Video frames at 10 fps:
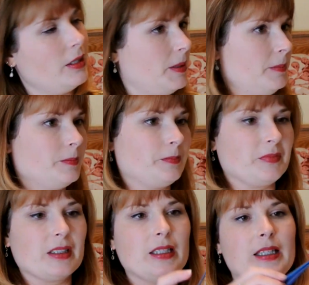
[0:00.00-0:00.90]
Okay.
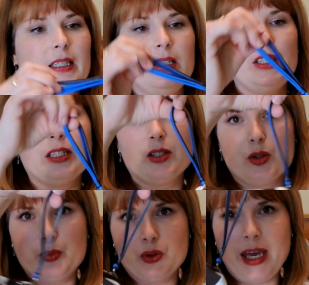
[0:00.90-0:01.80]
You have a
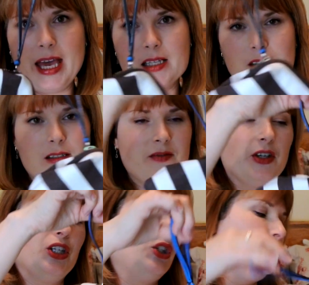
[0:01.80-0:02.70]
little blue handle,
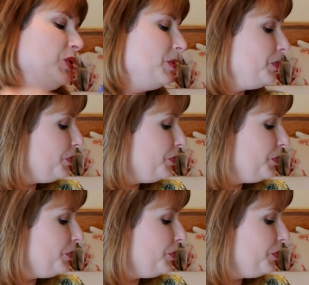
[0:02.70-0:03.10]
very cute.